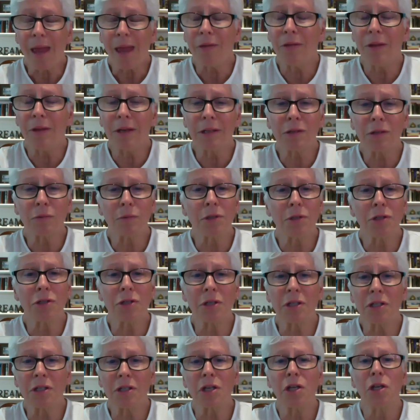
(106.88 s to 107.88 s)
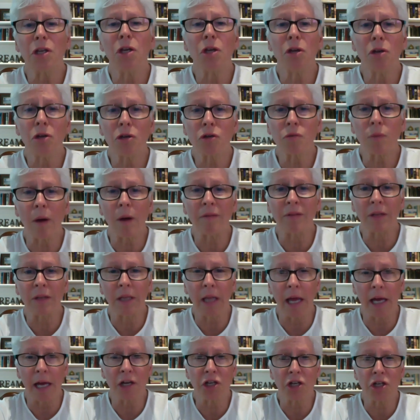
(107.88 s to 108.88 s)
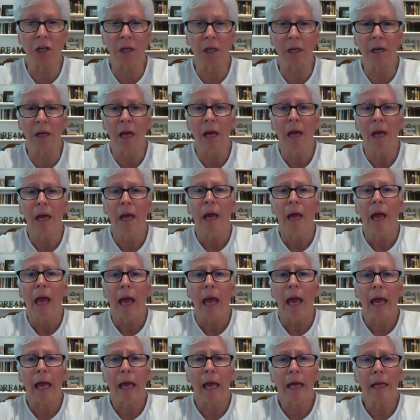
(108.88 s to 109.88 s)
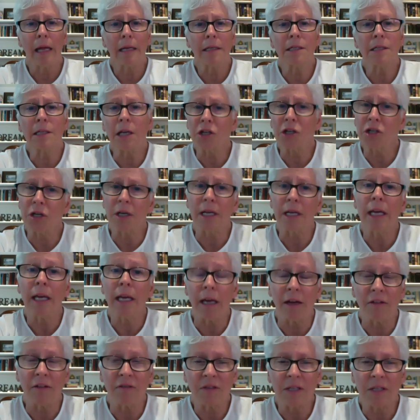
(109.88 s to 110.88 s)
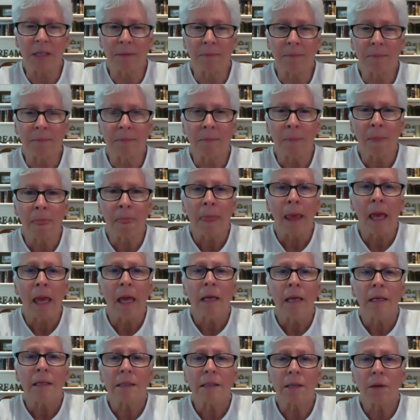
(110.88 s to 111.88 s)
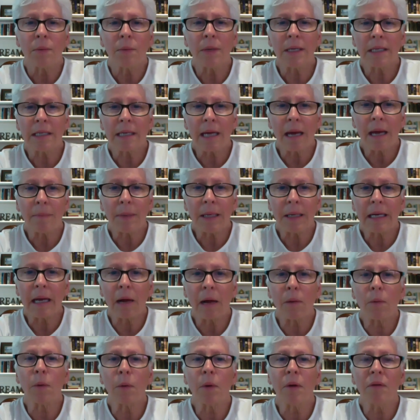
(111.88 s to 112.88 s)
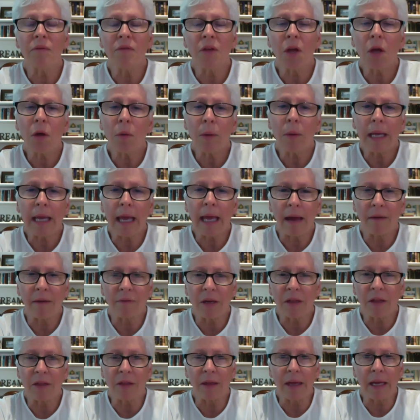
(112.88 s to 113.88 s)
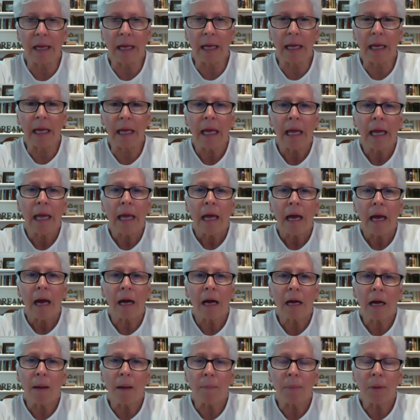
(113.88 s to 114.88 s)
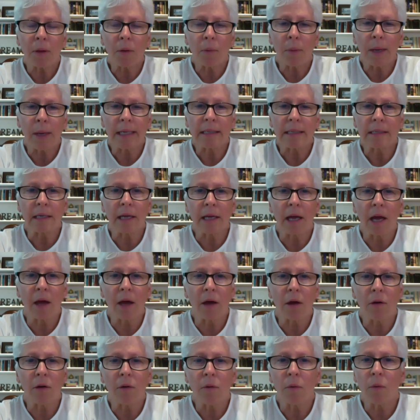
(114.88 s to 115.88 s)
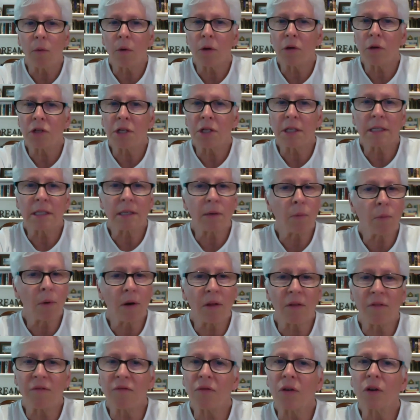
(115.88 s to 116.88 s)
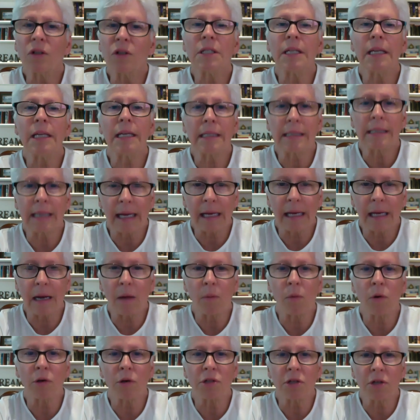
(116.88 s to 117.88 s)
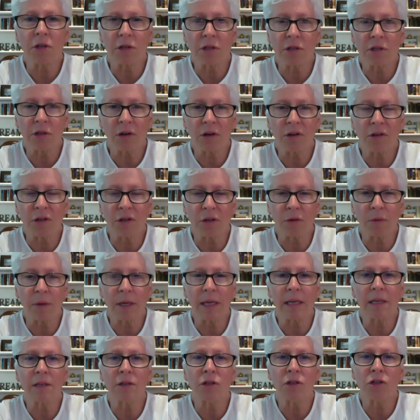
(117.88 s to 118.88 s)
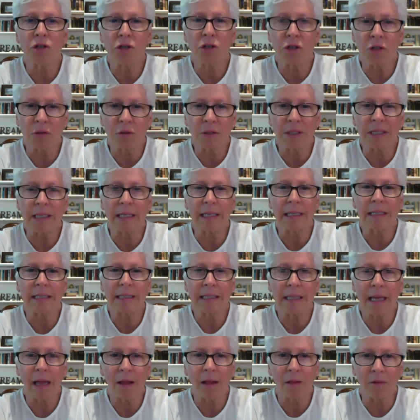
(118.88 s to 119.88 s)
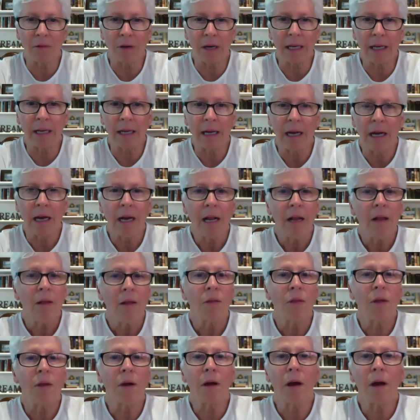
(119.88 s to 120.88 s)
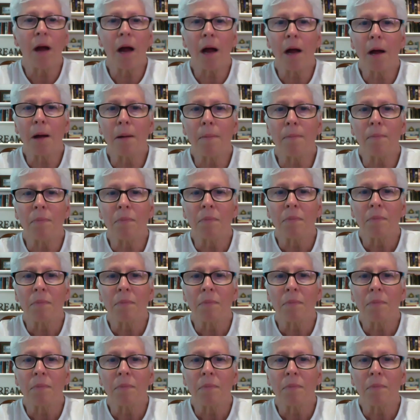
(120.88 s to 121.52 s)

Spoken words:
This was just a huge revelation and such a gift. So when Debbie and I were reviewing everything a couple of weeks ago, she said, one of the first things, Ann, I want you to start doing is juicing celery. The